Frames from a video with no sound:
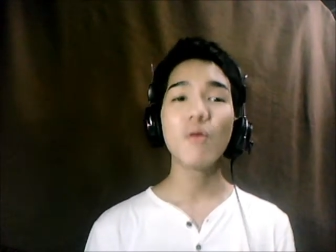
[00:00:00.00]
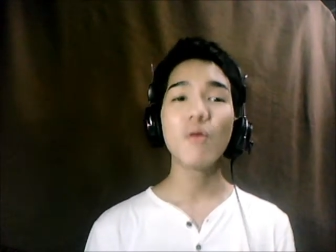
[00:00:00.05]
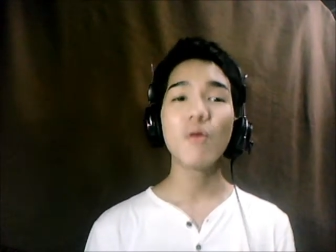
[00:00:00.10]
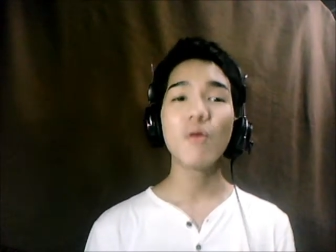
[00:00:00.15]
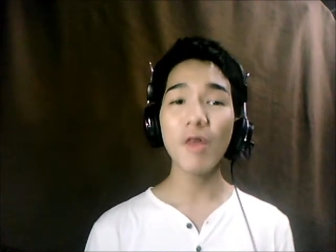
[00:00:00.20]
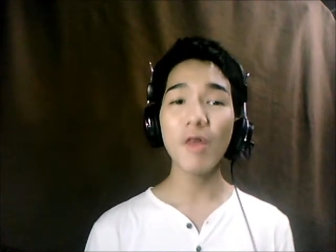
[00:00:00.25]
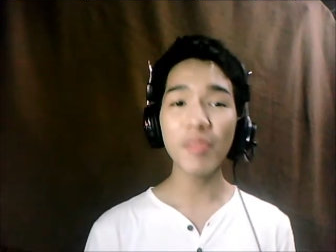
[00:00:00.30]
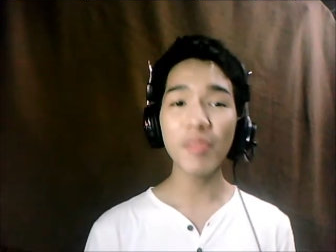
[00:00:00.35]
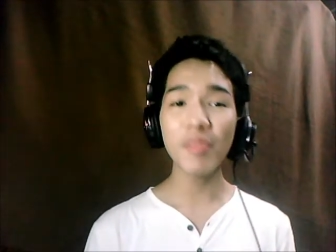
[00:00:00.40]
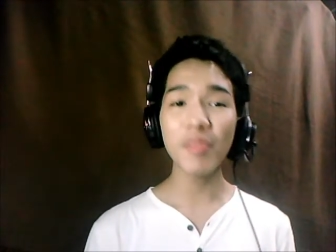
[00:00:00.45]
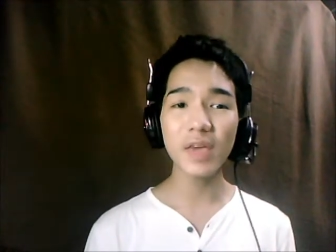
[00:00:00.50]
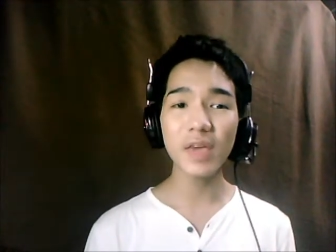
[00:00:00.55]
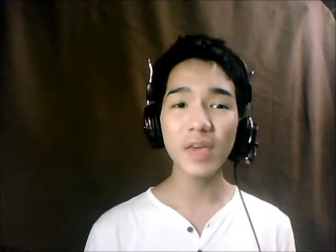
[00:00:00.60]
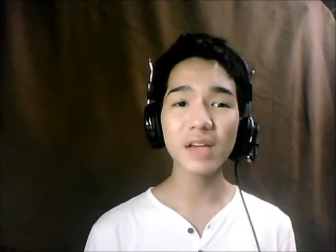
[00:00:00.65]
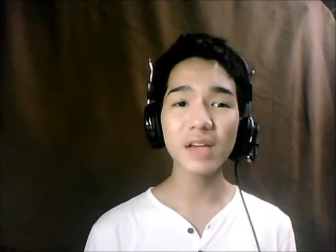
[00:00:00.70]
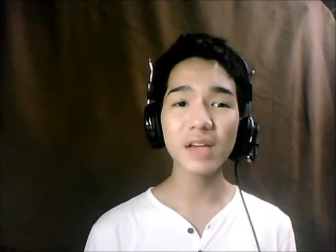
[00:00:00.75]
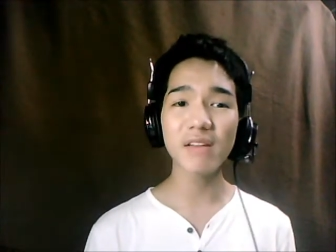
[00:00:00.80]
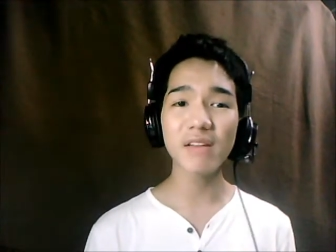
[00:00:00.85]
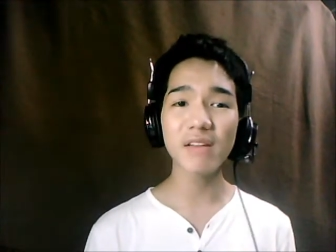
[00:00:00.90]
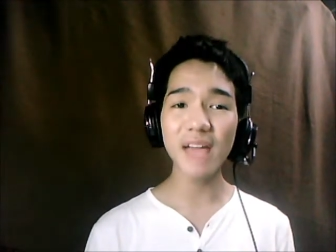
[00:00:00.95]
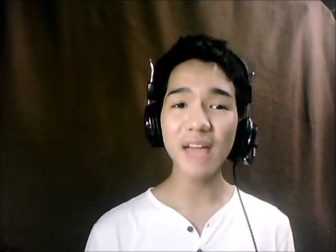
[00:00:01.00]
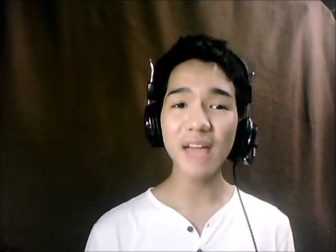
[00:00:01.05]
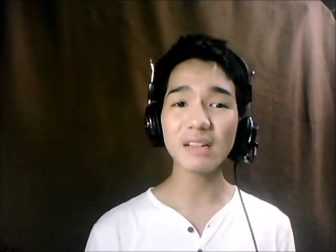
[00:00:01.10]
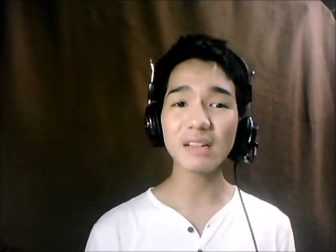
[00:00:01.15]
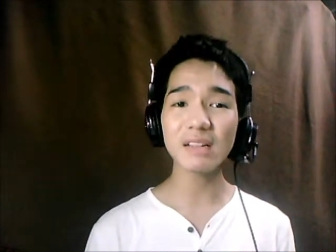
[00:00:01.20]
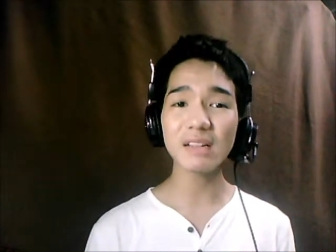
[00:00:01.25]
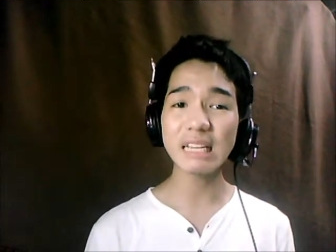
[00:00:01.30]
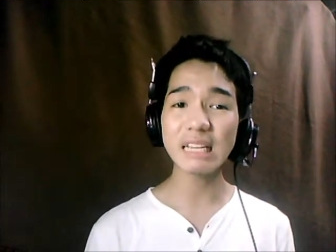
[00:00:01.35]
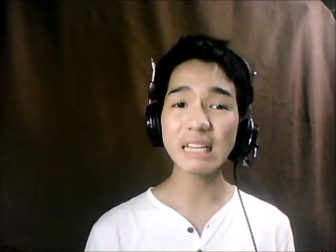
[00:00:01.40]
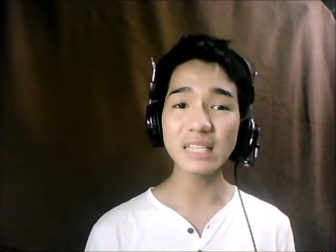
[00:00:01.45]
what thing
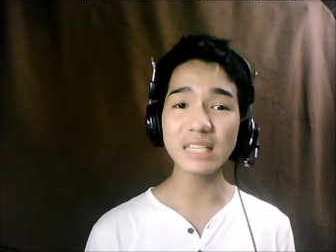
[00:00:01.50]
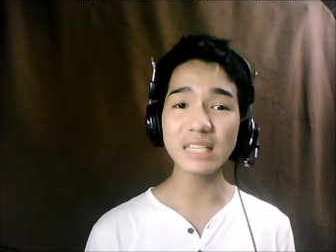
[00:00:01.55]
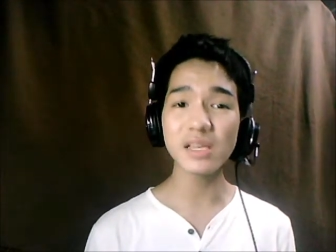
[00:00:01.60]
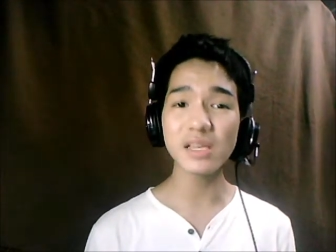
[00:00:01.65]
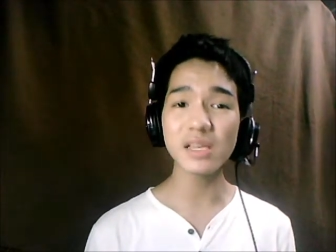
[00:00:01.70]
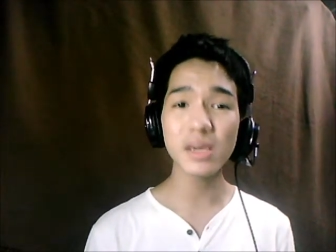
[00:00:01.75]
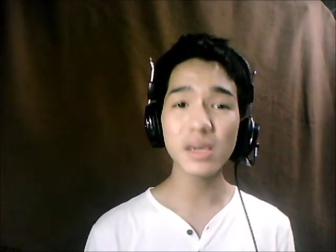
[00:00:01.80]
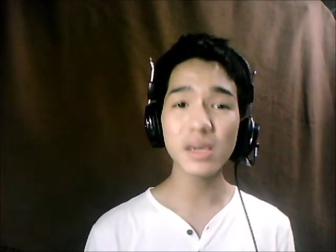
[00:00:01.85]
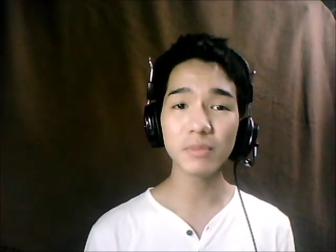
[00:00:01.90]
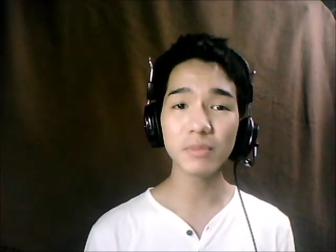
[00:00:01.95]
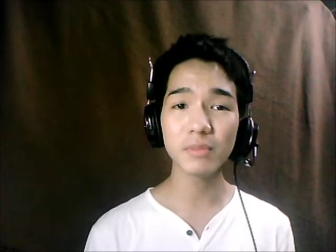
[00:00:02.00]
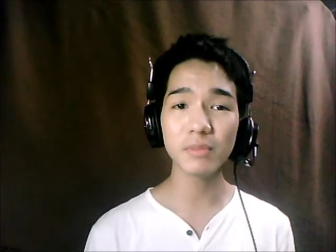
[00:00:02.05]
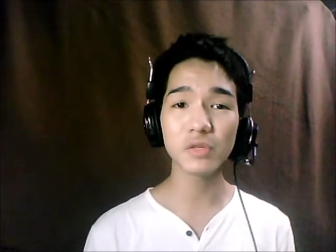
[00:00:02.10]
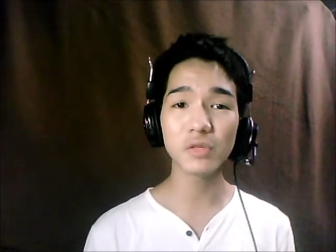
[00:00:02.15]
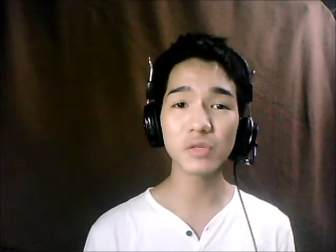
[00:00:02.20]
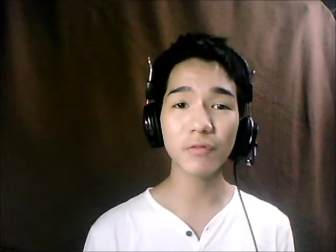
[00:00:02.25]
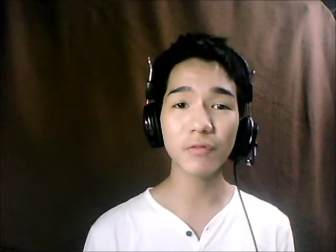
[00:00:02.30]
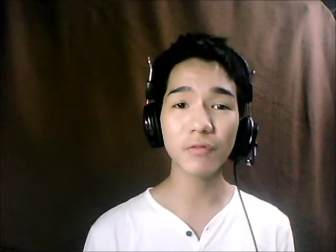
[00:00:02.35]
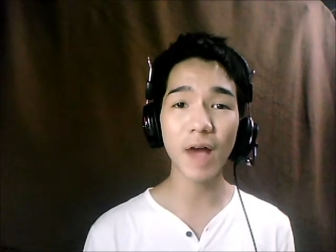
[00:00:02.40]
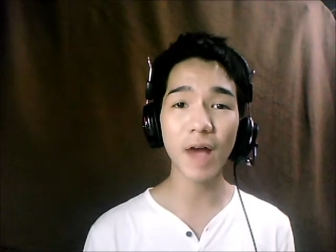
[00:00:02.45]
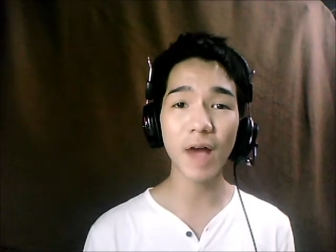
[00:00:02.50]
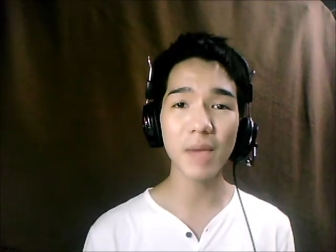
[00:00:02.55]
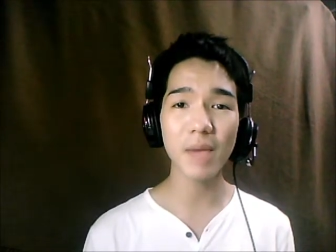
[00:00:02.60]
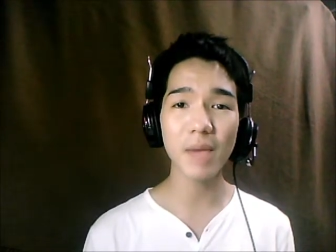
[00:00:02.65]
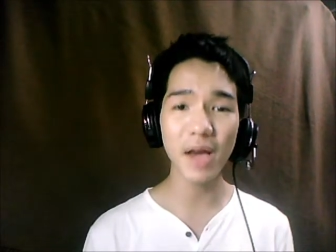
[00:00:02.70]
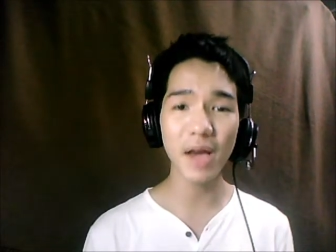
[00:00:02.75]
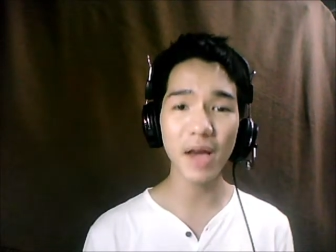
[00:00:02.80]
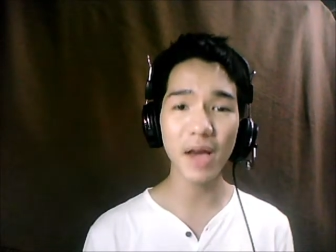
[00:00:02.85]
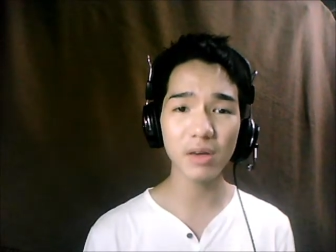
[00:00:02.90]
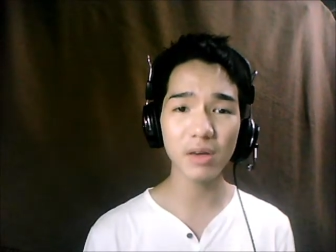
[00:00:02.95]
that leads him to
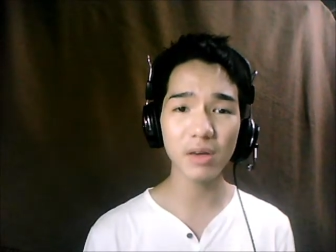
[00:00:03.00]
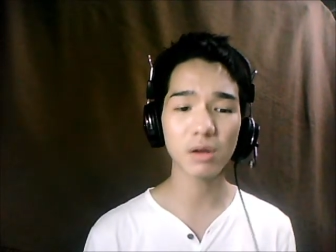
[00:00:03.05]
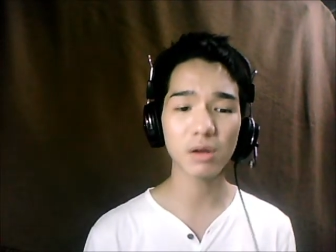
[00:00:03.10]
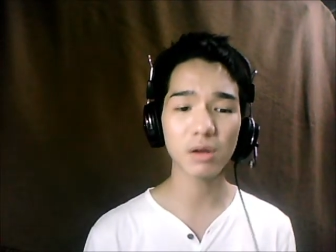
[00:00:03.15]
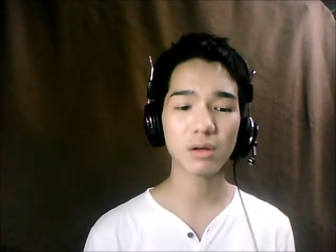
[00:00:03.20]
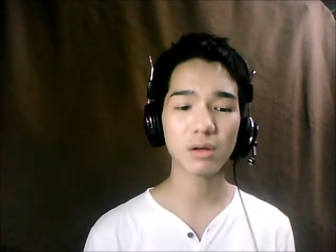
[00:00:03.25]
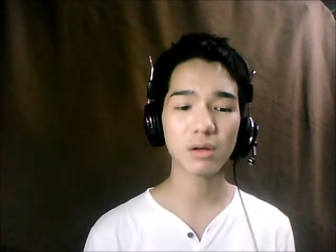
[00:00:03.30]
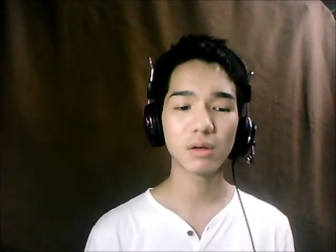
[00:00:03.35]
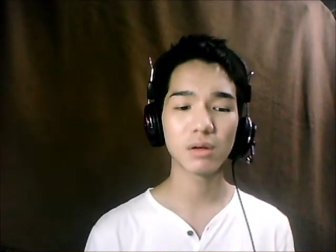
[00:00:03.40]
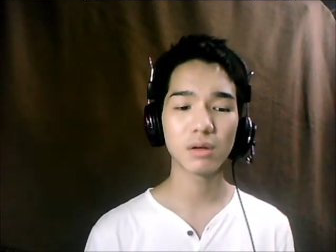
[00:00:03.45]
find mother?